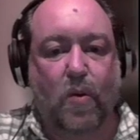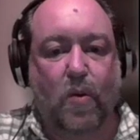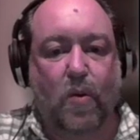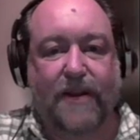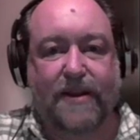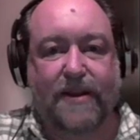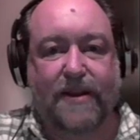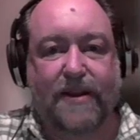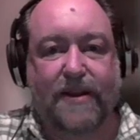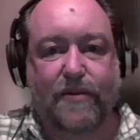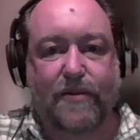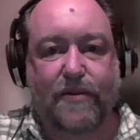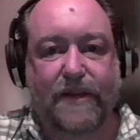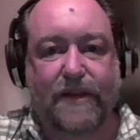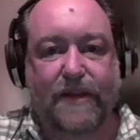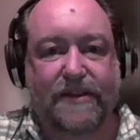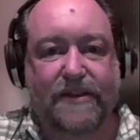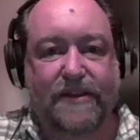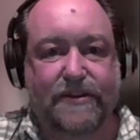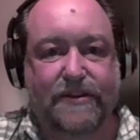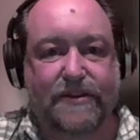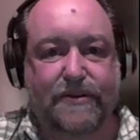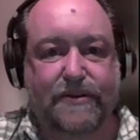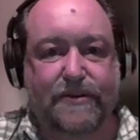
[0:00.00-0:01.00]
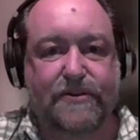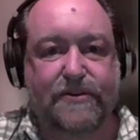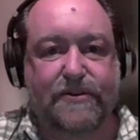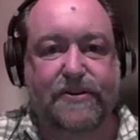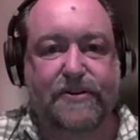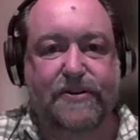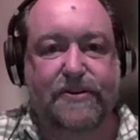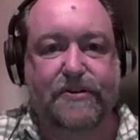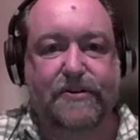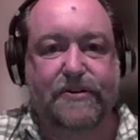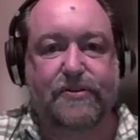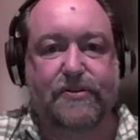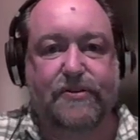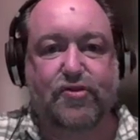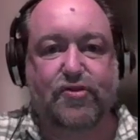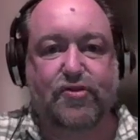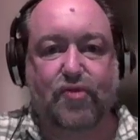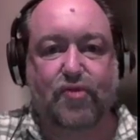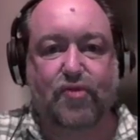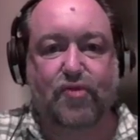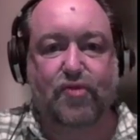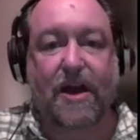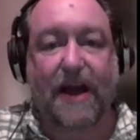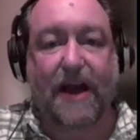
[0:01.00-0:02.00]
what can we do
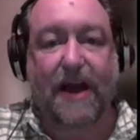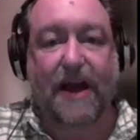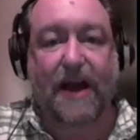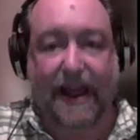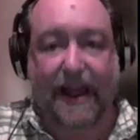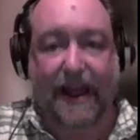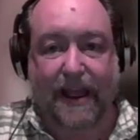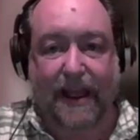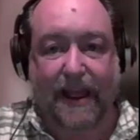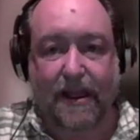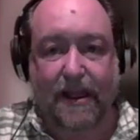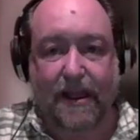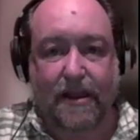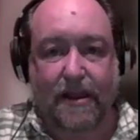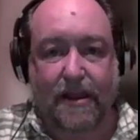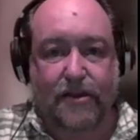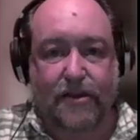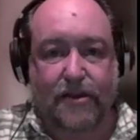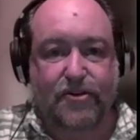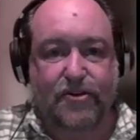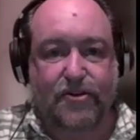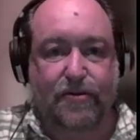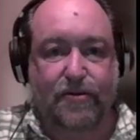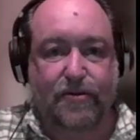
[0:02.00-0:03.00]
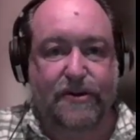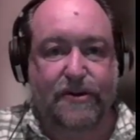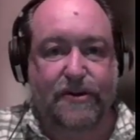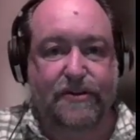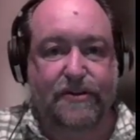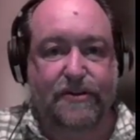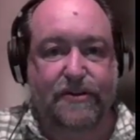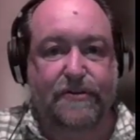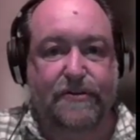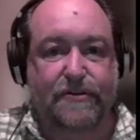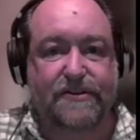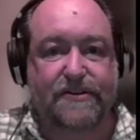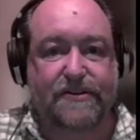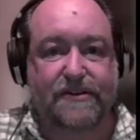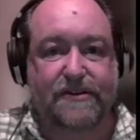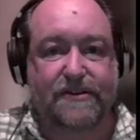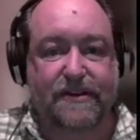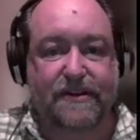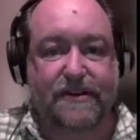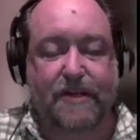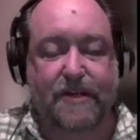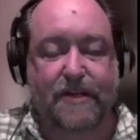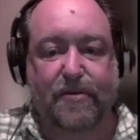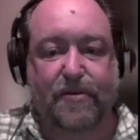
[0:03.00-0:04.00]
to try to
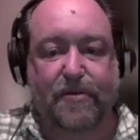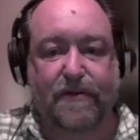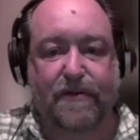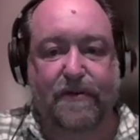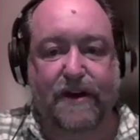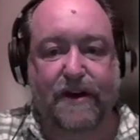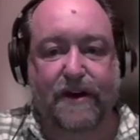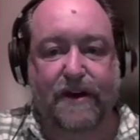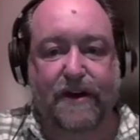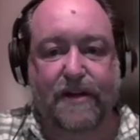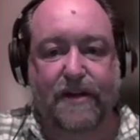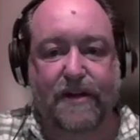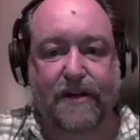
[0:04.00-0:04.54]
reduce the number of